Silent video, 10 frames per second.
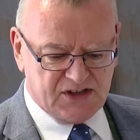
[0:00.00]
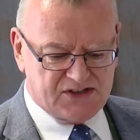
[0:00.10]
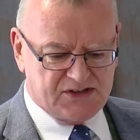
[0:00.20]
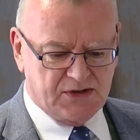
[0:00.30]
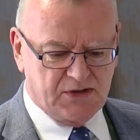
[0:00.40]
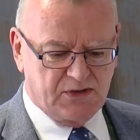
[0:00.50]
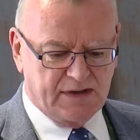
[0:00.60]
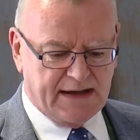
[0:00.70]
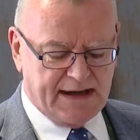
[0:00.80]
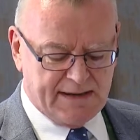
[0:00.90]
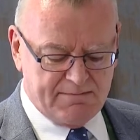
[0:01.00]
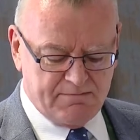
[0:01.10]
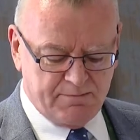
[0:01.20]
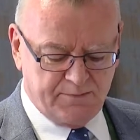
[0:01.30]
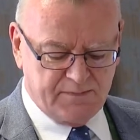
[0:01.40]
just to
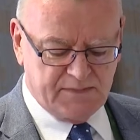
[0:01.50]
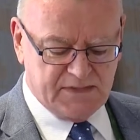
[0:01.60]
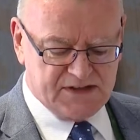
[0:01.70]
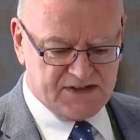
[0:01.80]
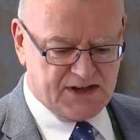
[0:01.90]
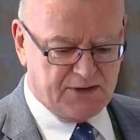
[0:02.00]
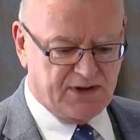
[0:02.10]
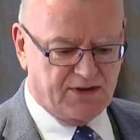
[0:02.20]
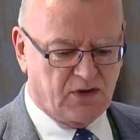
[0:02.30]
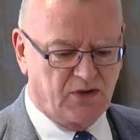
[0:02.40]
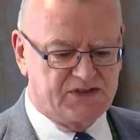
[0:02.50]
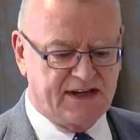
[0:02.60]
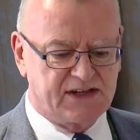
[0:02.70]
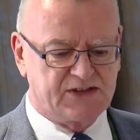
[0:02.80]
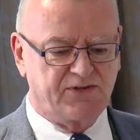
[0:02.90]
set a bit of
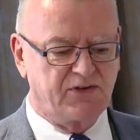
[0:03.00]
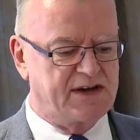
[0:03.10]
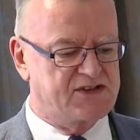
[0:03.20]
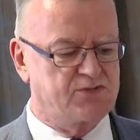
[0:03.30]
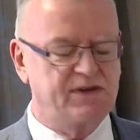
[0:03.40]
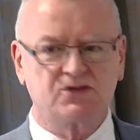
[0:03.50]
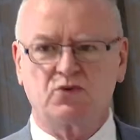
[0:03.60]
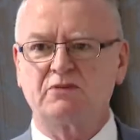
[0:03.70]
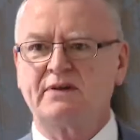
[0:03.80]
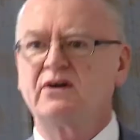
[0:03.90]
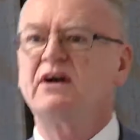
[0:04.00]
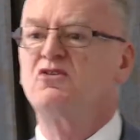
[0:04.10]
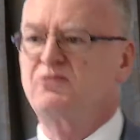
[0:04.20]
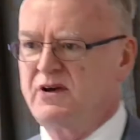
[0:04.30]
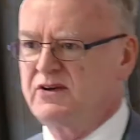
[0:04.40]
context, for us, we talk about
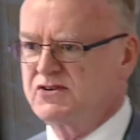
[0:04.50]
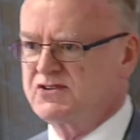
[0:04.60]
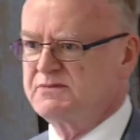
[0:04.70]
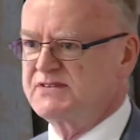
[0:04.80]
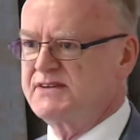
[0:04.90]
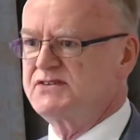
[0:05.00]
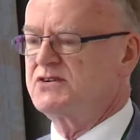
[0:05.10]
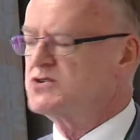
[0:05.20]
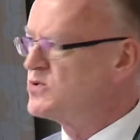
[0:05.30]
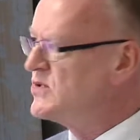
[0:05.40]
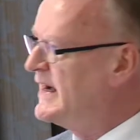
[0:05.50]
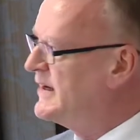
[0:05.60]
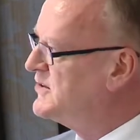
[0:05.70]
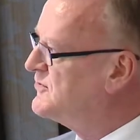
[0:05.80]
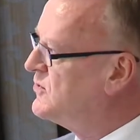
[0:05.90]
health partnerships. That's our
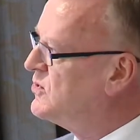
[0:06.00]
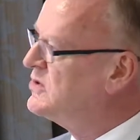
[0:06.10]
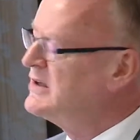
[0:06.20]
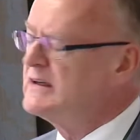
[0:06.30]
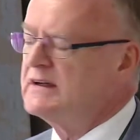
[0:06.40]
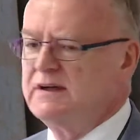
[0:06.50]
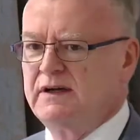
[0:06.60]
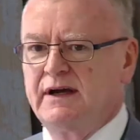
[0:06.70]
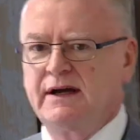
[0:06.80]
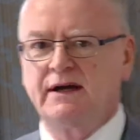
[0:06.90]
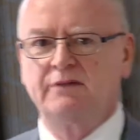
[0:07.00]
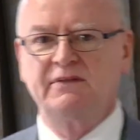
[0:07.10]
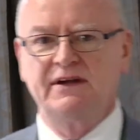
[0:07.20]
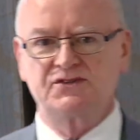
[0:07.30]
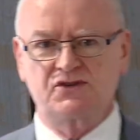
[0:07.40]
shorthand for
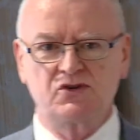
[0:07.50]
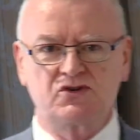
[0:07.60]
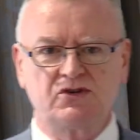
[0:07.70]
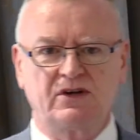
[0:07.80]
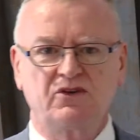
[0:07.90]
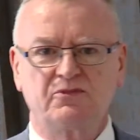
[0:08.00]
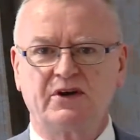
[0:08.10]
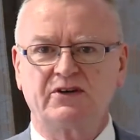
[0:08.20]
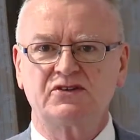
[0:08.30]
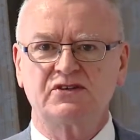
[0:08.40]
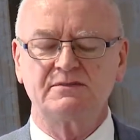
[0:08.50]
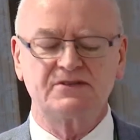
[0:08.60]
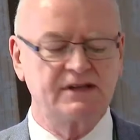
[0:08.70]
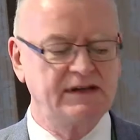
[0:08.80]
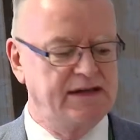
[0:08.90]
institutional health partnerships.